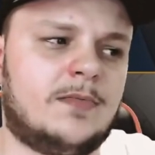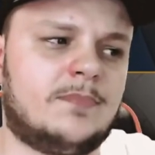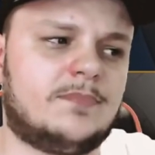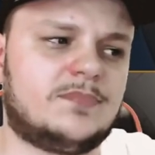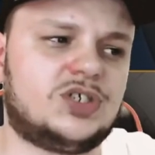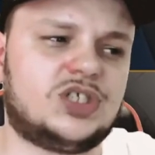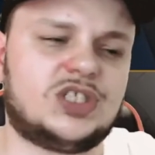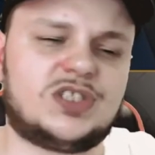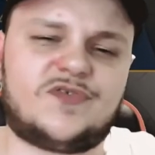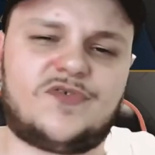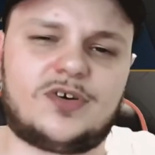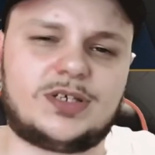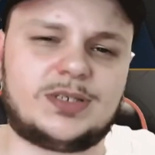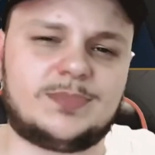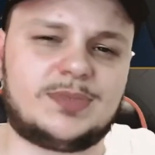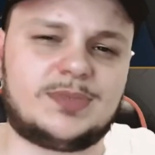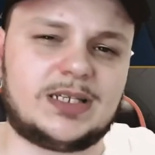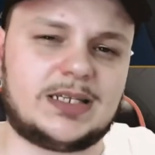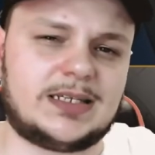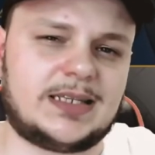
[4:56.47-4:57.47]
Just for some
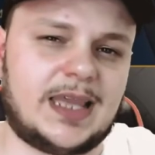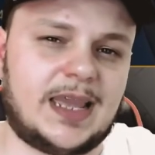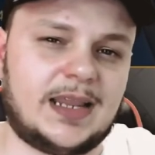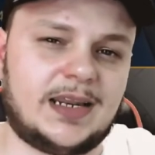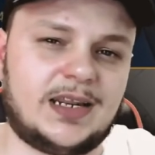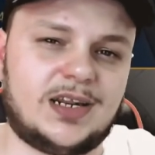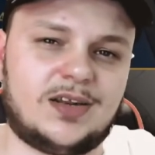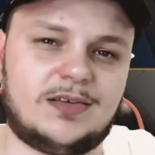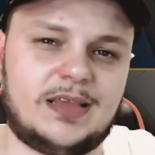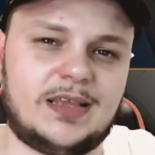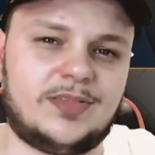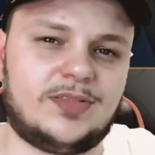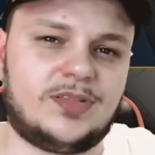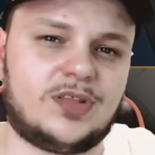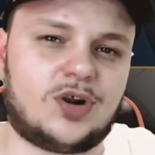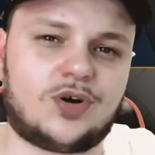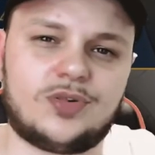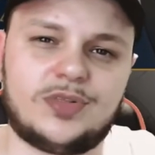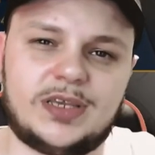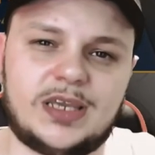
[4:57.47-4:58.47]
sustain in the
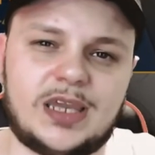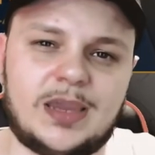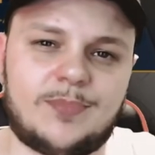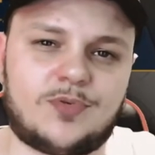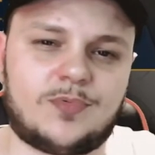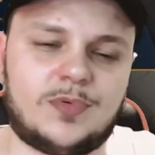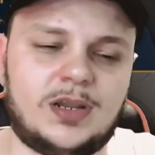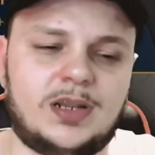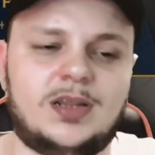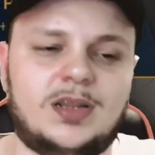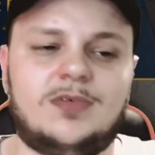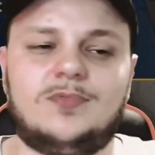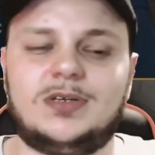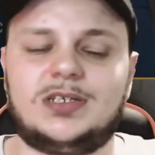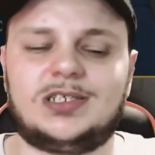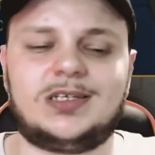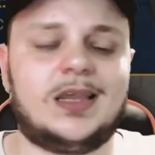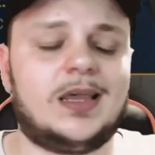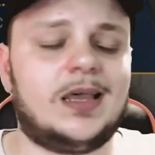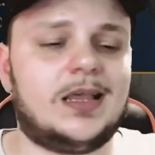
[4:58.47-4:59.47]
early game arena,
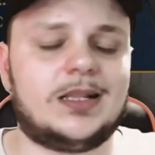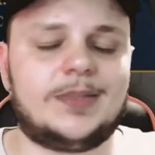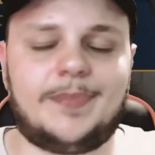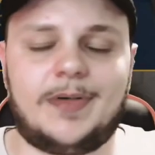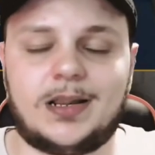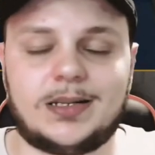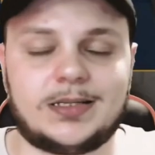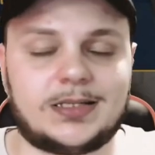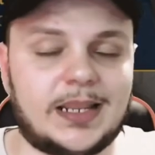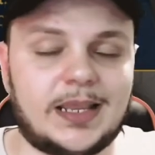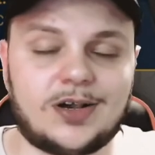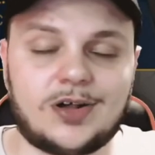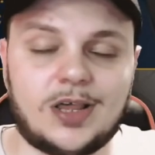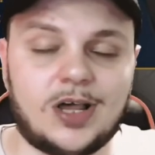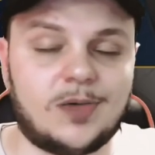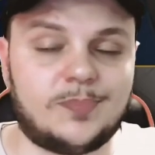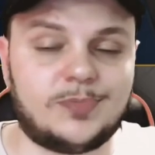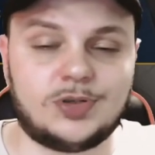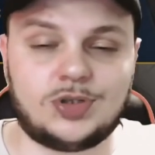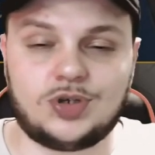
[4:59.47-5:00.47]
which honestly ain't gonna
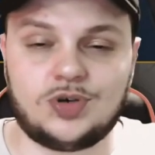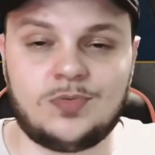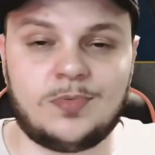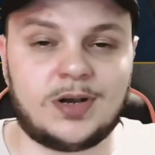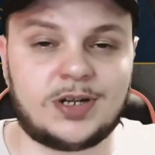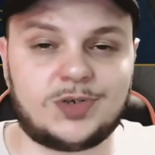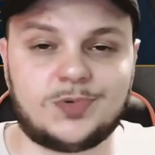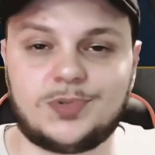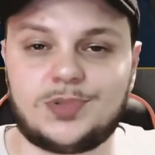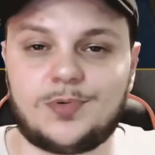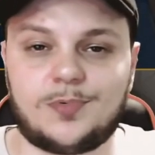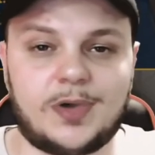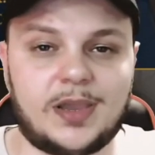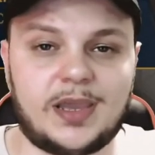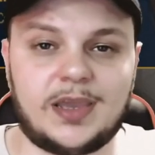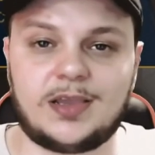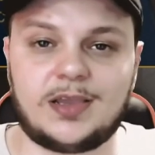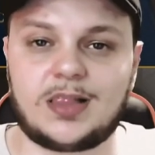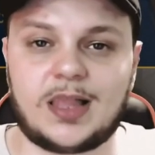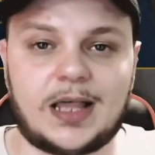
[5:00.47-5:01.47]
help you too much with the way
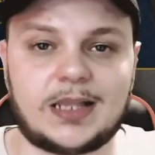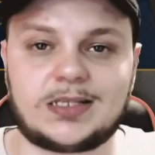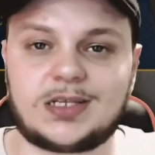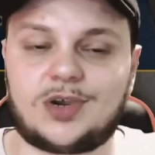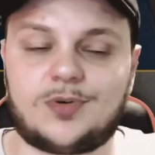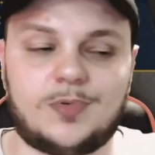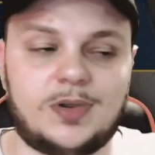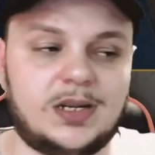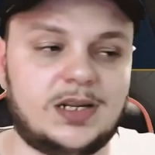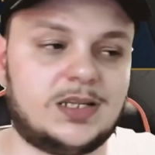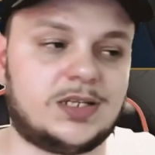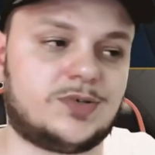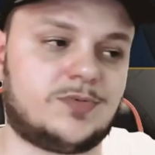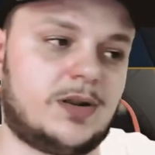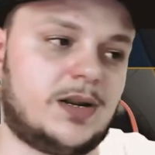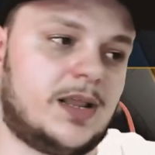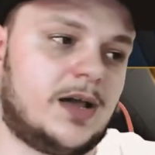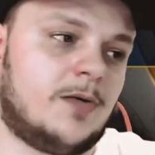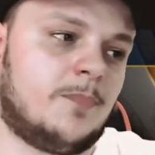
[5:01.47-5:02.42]
classic arena is right now.